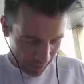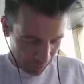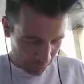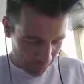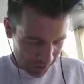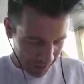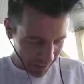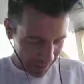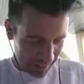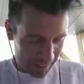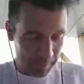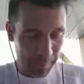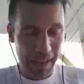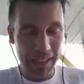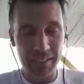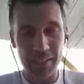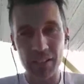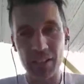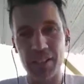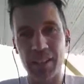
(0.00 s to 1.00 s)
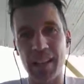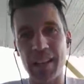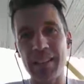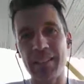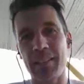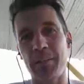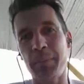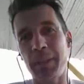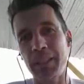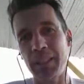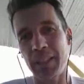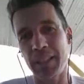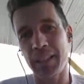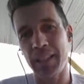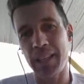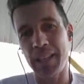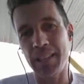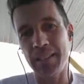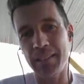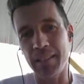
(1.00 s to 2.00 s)
what did the message say? Something like
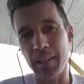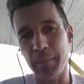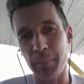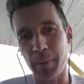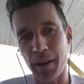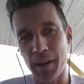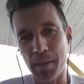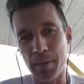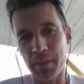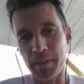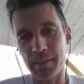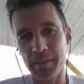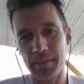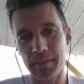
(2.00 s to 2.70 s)
"Eat it, Python."